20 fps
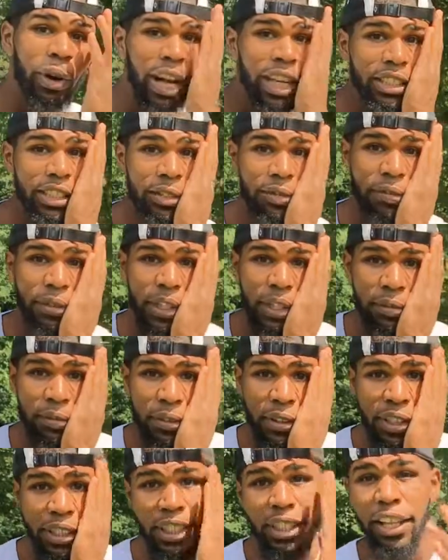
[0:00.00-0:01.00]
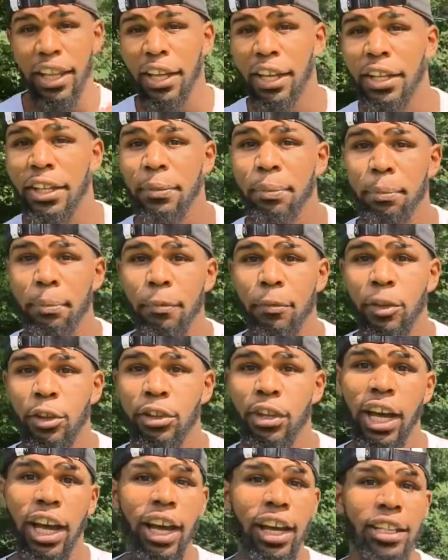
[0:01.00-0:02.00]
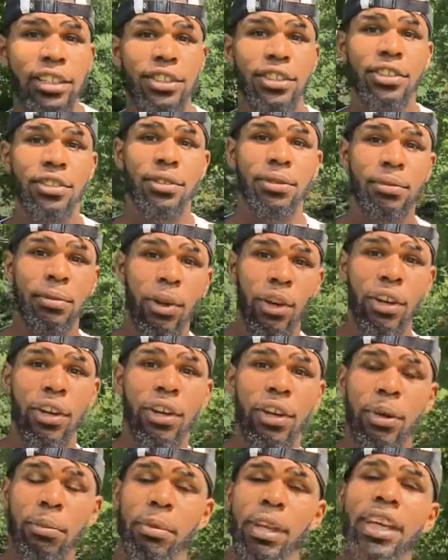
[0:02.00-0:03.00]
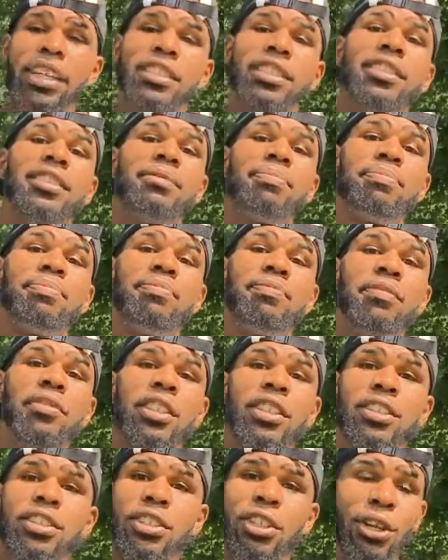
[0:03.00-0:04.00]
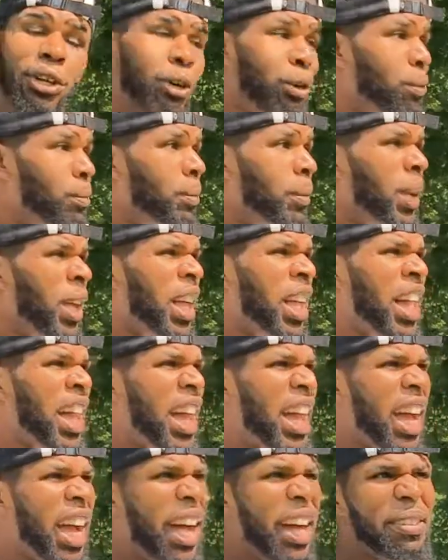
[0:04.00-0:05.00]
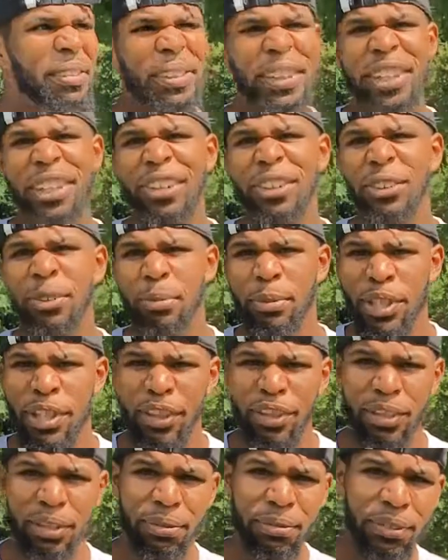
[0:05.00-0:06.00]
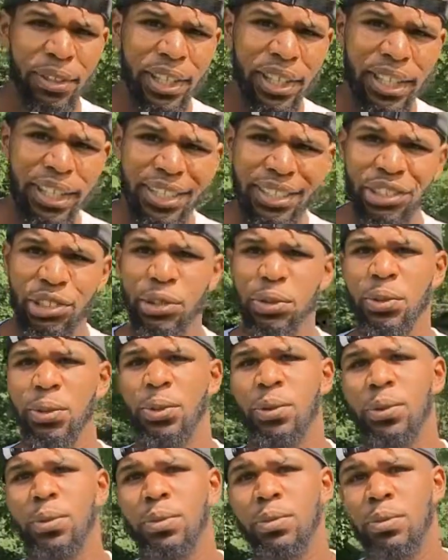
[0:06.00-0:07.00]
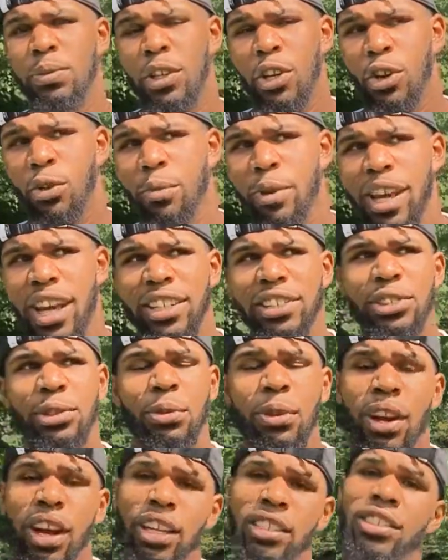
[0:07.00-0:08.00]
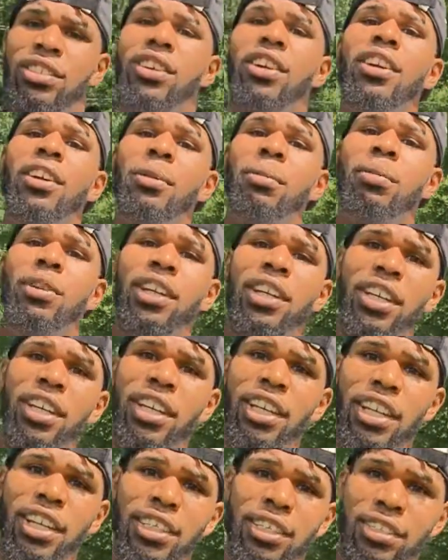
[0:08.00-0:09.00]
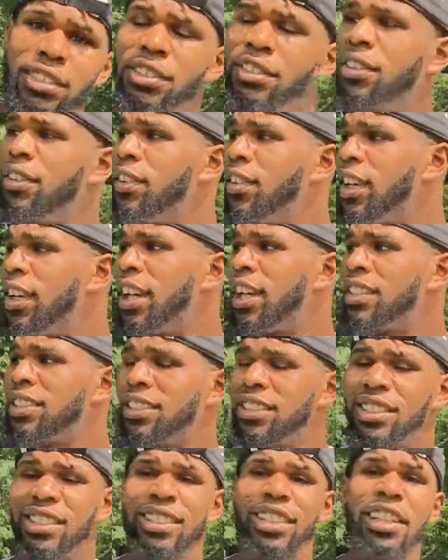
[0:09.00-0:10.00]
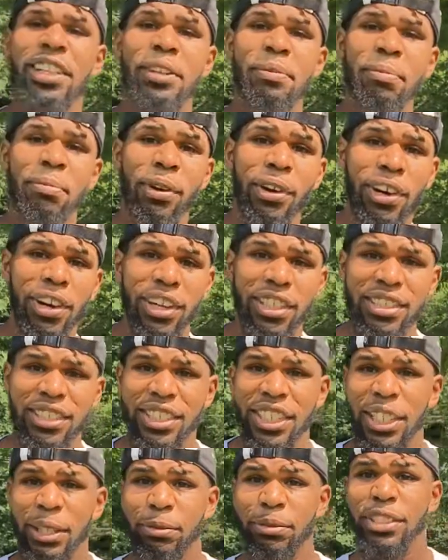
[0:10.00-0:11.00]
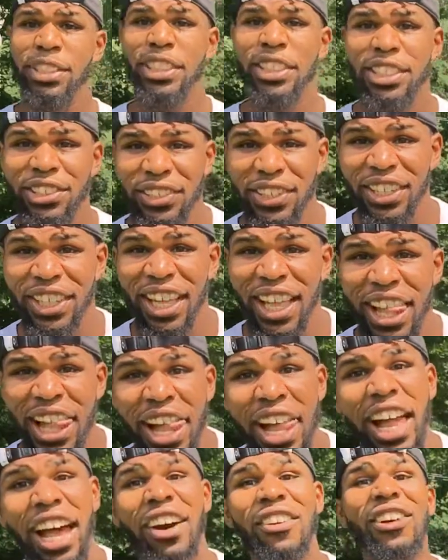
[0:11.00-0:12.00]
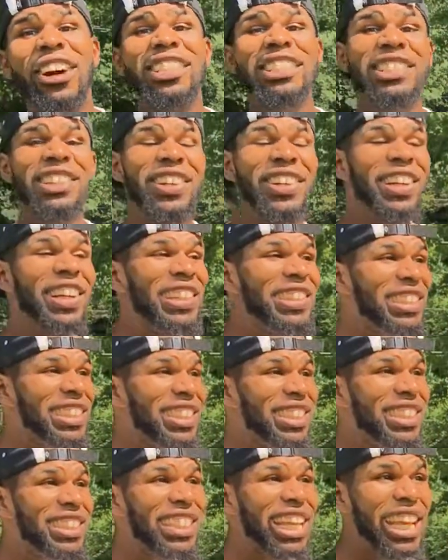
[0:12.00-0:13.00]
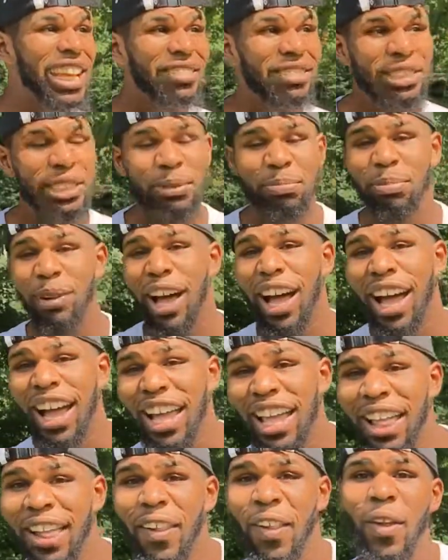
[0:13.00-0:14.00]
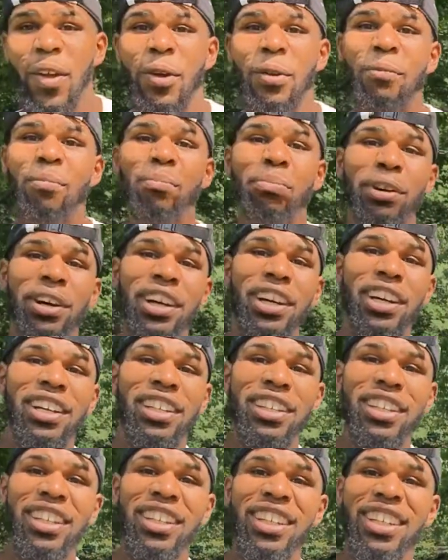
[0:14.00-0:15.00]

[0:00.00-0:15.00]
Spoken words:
watch it faithfully. Like, you guys are amazing. So I figured it would be only fitting to go back to where I started BrainGainz, right at the same park, same scenery. I was gonna go to the same spot, but